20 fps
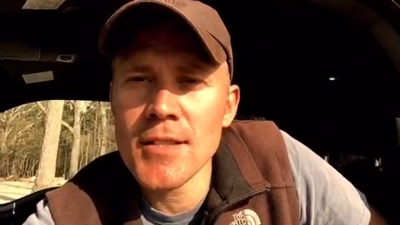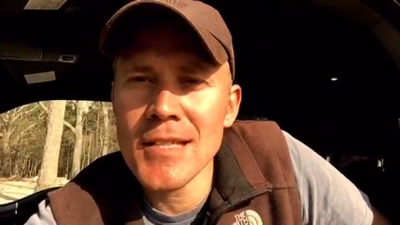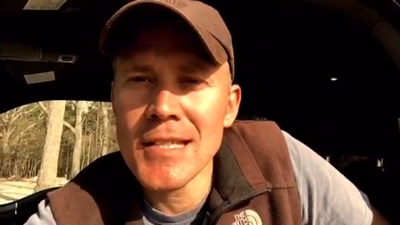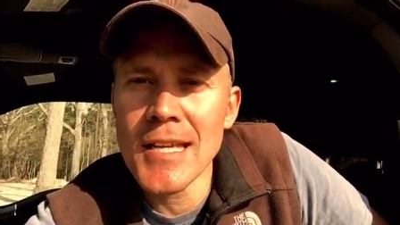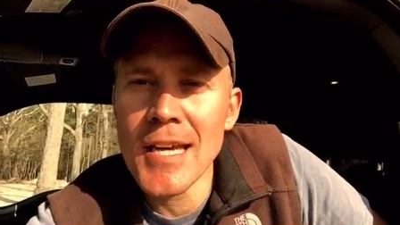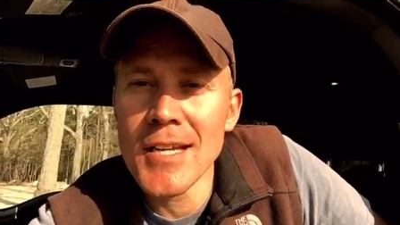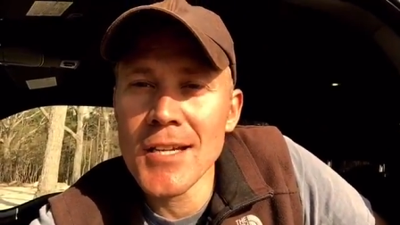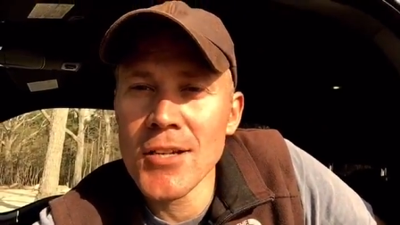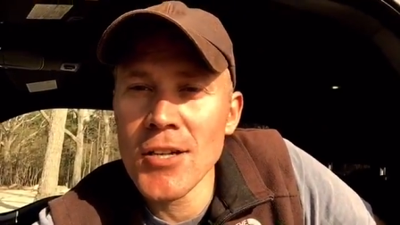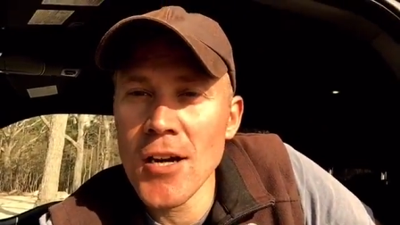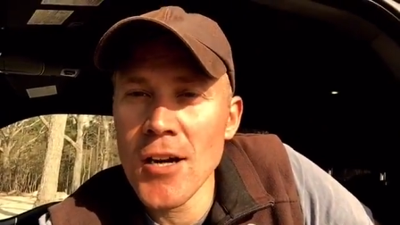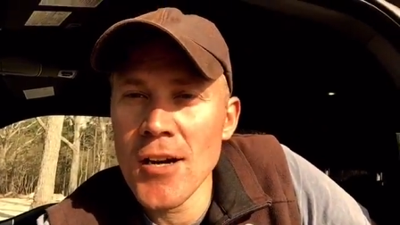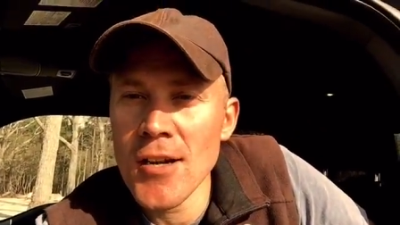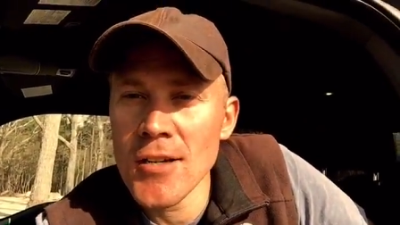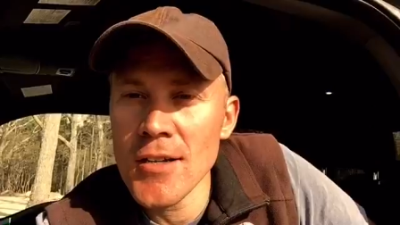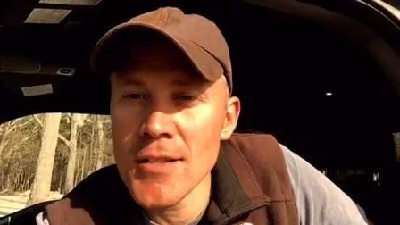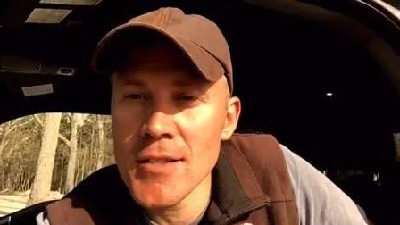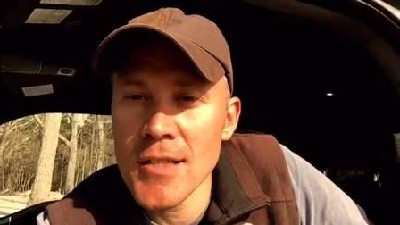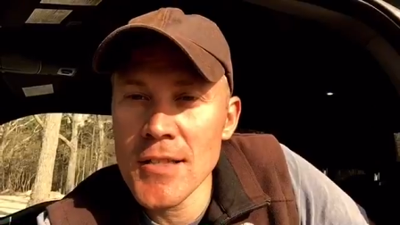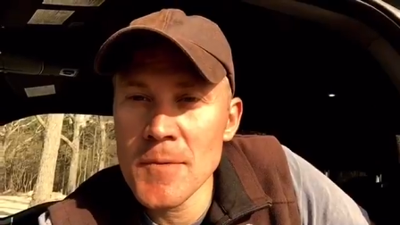to get a car
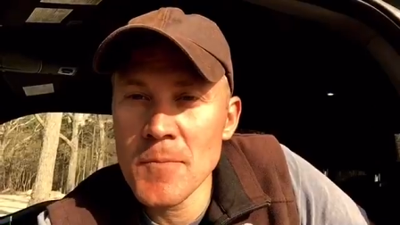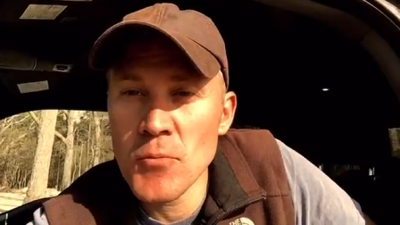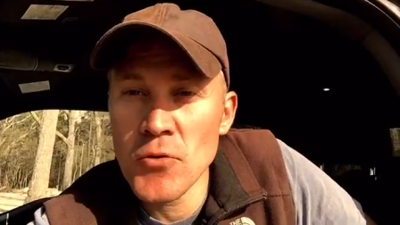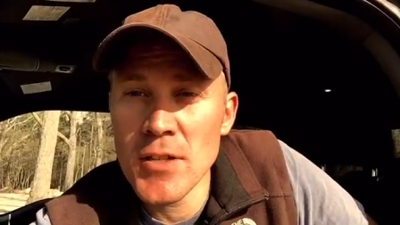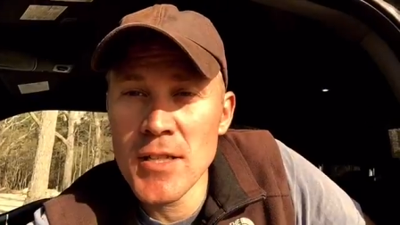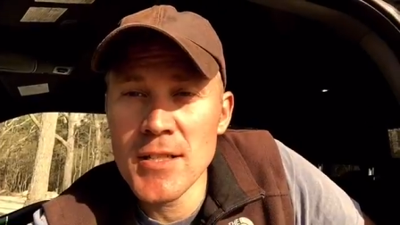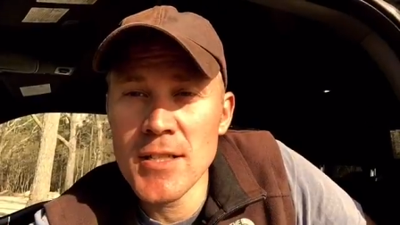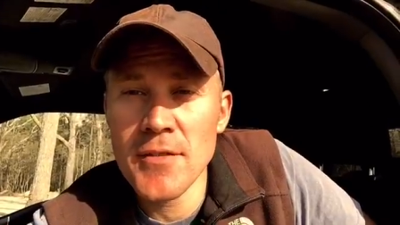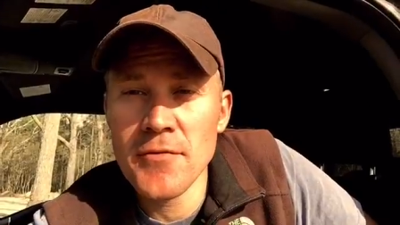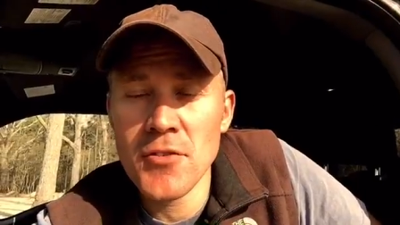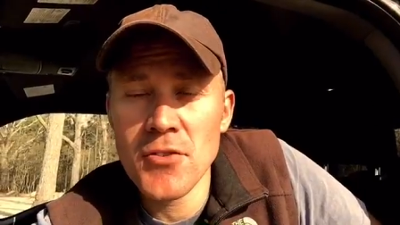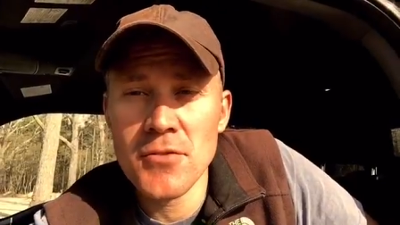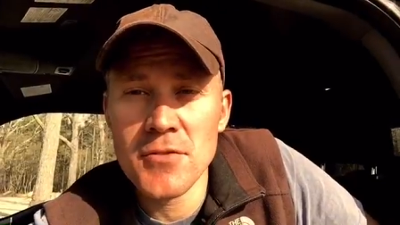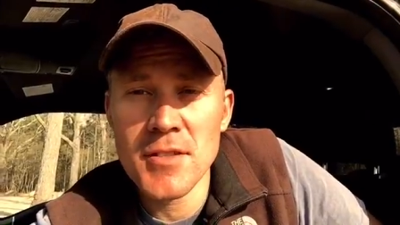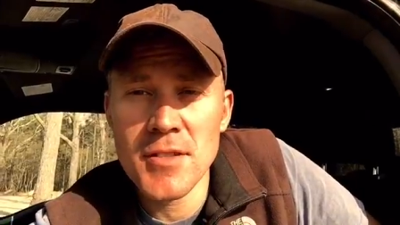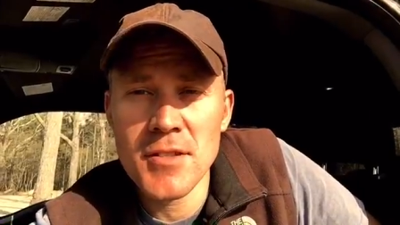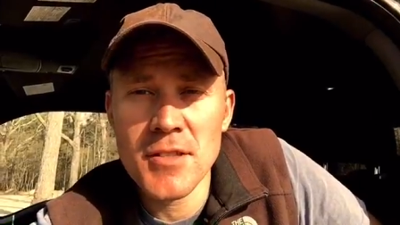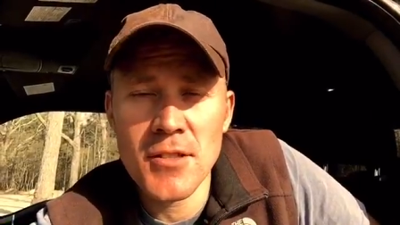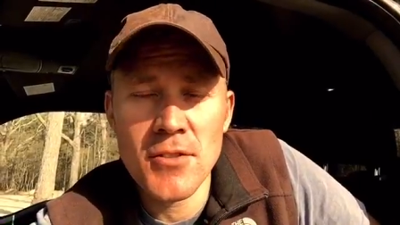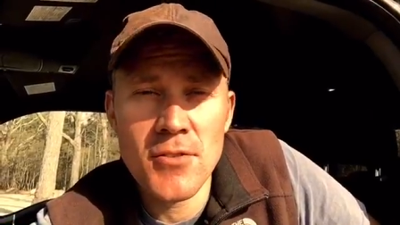because it's pretty
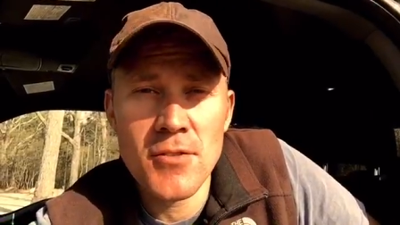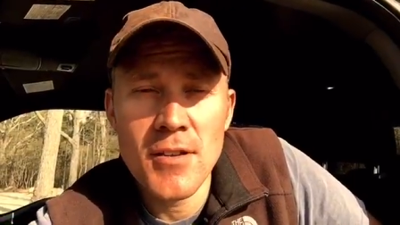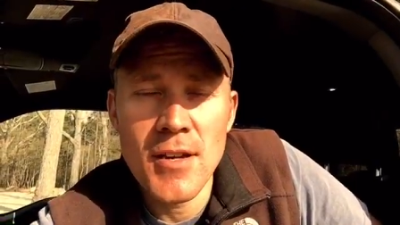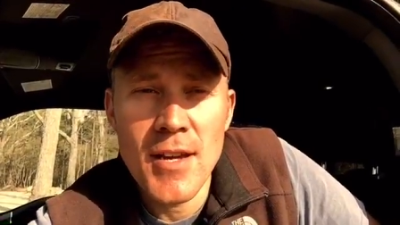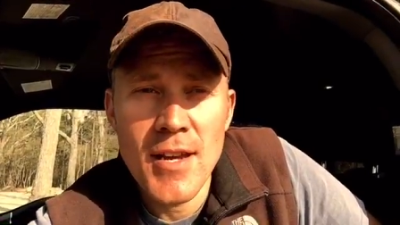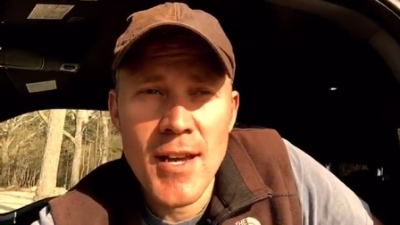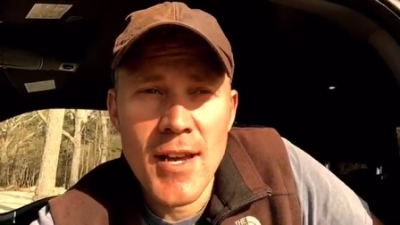difficult to do